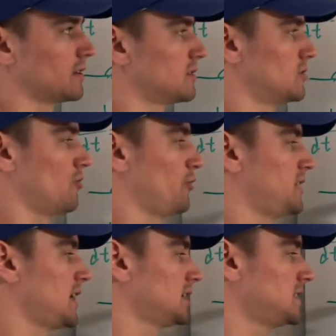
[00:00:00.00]
So if we
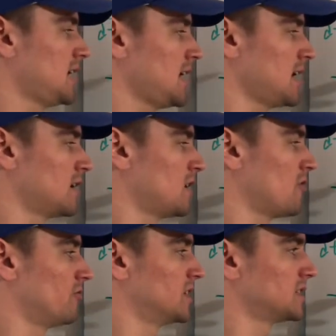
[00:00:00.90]
take tan
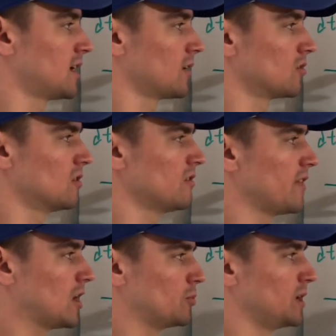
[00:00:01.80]
of this angle,
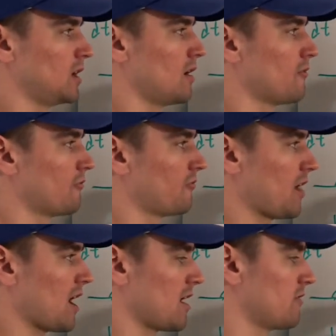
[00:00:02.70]
that'll be
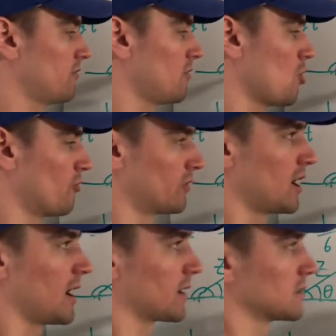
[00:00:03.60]
5 over x.